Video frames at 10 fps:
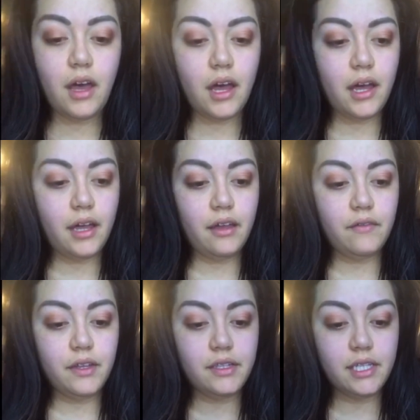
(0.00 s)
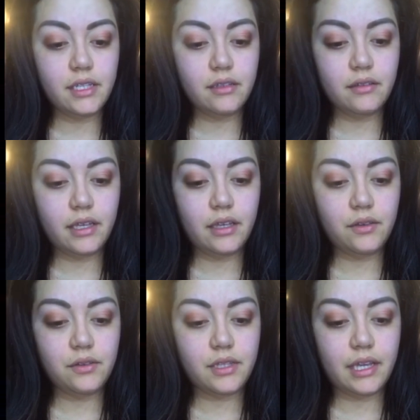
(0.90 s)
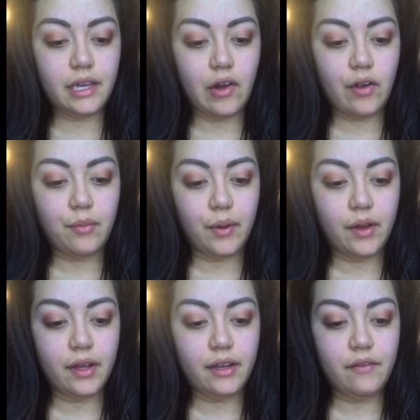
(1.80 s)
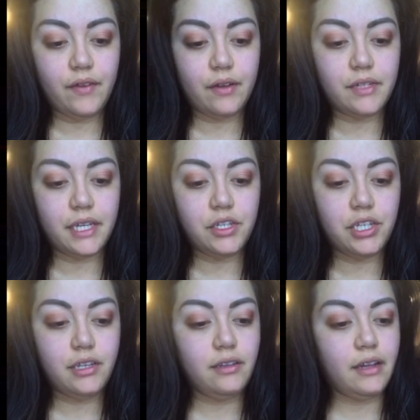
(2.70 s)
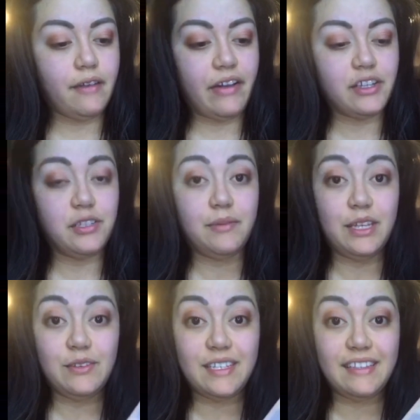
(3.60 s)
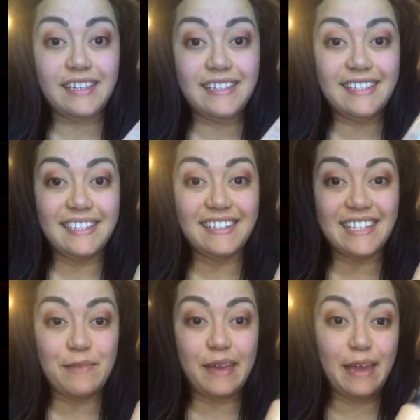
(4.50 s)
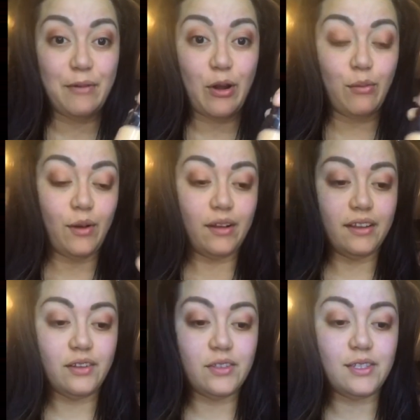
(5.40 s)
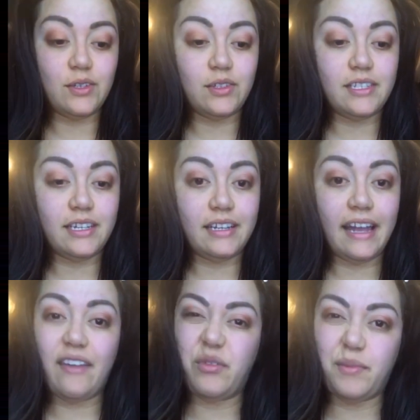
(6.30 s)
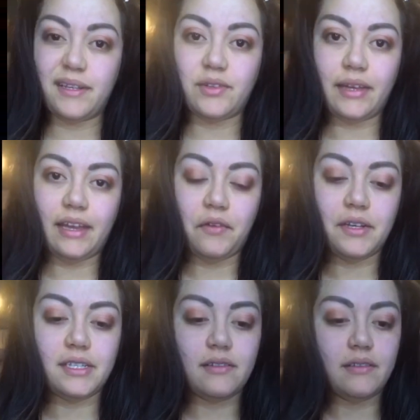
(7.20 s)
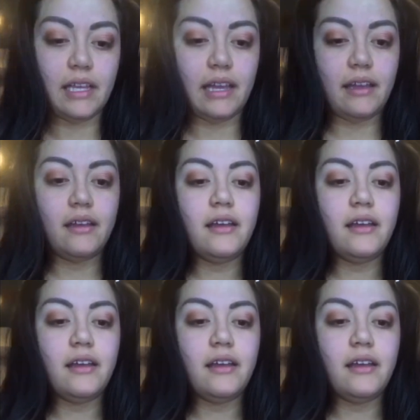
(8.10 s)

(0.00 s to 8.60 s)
I've consistently used the Arbonne foundation. I've actually been using this since I became an Arbonne consultant. I haven't been doing it recently